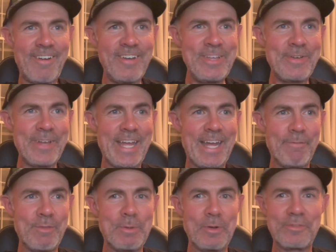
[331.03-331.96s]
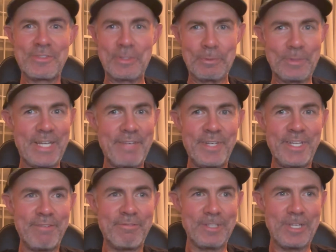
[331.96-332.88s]
you going to have the most
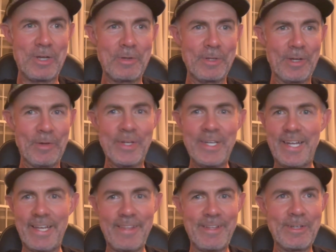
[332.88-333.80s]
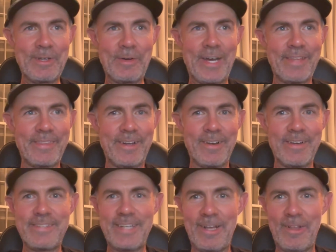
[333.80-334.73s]
derivative logo and then go out there
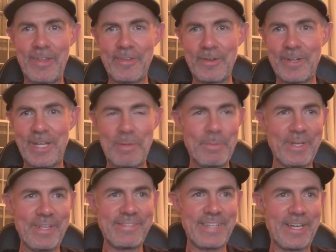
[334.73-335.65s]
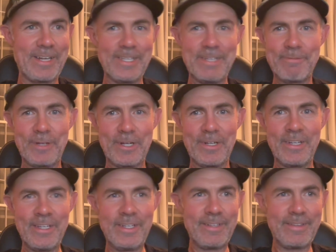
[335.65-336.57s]
and tell other companies how to live
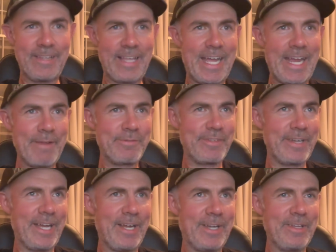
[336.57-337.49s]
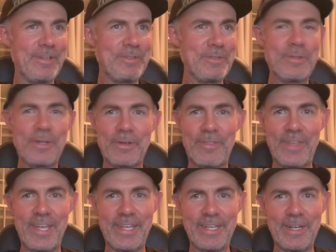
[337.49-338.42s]
their lives and how to do their
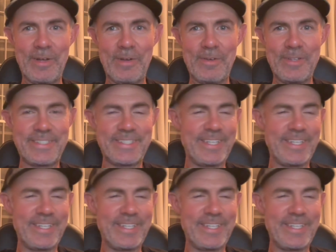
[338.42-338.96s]
thing, you know?